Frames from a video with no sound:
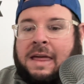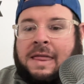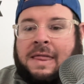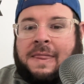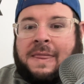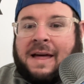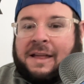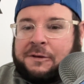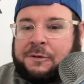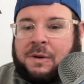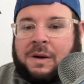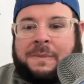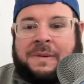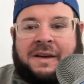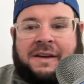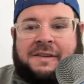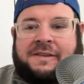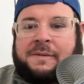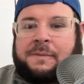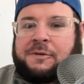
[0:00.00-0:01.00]
that's why
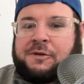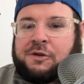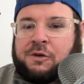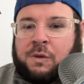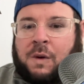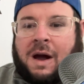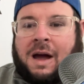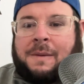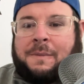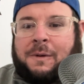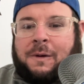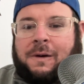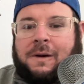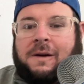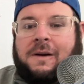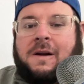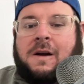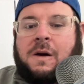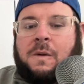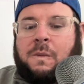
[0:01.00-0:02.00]
being a
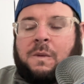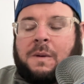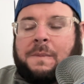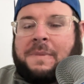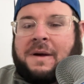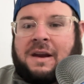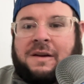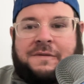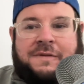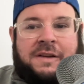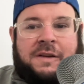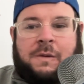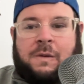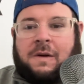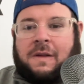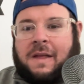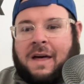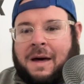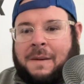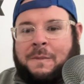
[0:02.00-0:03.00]
subscriber will benefit you
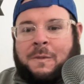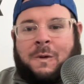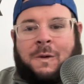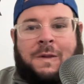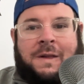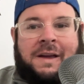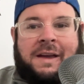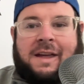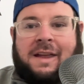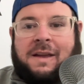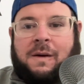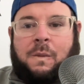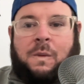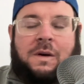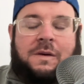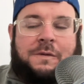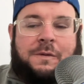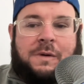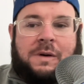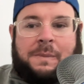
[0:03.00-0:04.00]
a lot more than getting
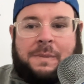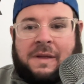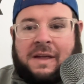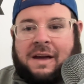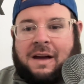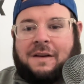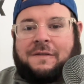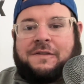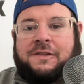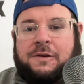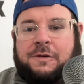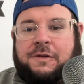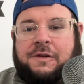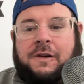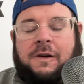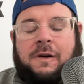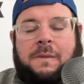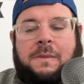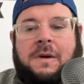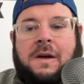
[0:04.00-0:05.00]
one free play off
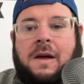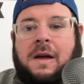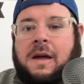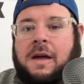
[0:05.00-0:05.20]
YouTube.